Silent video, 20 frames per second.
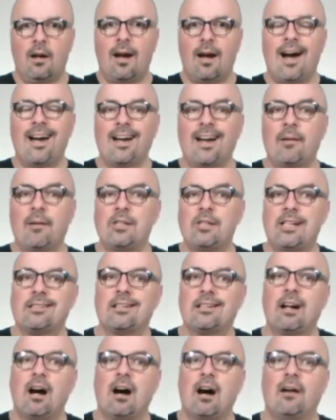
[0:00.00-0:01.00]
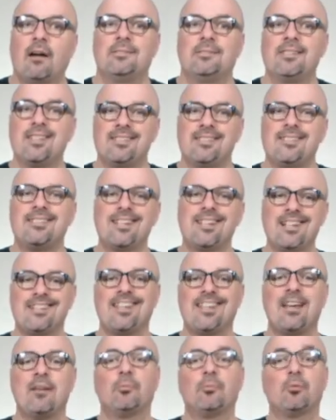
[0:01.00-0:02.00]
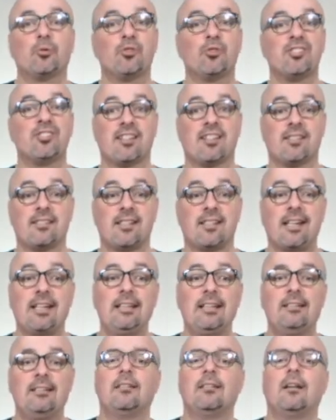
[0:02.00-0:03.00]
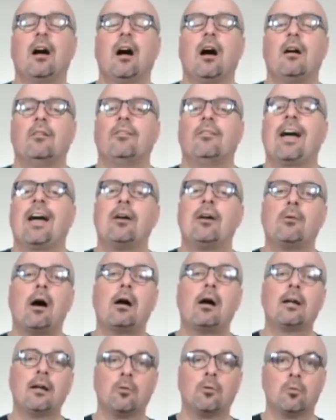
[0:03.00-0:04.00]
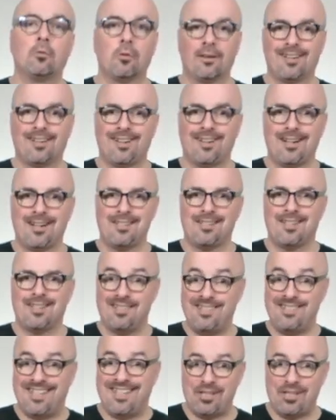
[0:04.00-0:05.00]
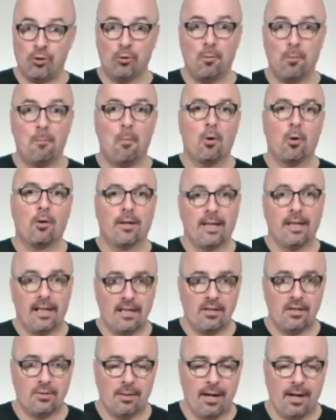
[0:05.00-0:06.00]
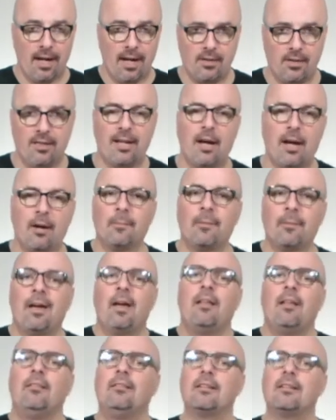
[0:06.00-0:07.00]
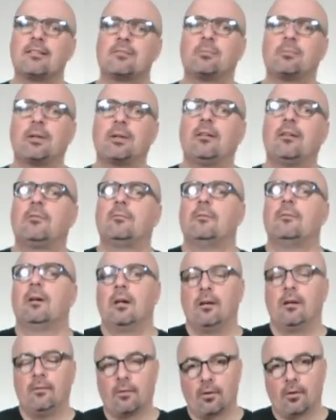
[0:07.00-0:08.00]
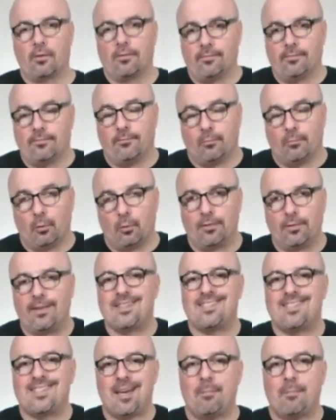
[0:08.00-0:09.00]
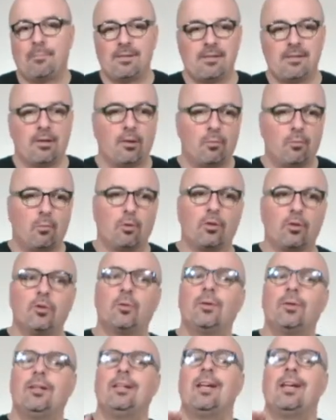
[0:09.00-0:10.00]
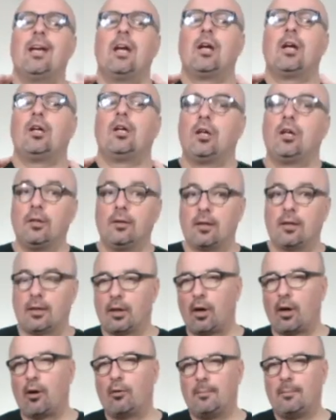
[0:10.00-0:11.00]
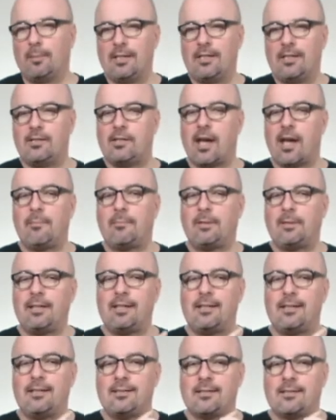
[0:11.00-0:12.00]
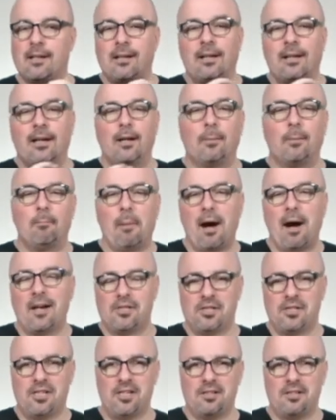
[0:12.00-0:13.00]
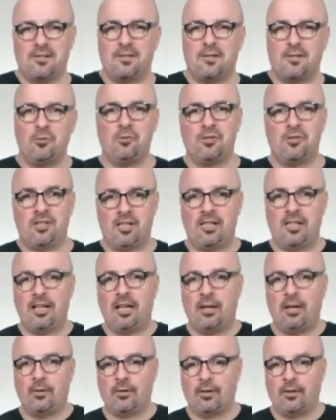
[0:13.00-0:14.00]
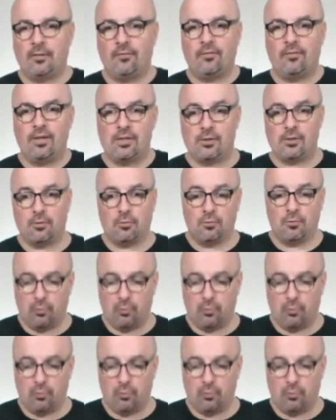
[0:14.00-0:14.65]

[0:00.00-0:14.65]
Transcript: Hi, I'm Jason Hobbs. This is example sixteen of how I organize a digital marketing strategy. Now, this week, or well, this episode, we're doing the Kobe Japanese Hibachi and Sushi here in Fitzgerald,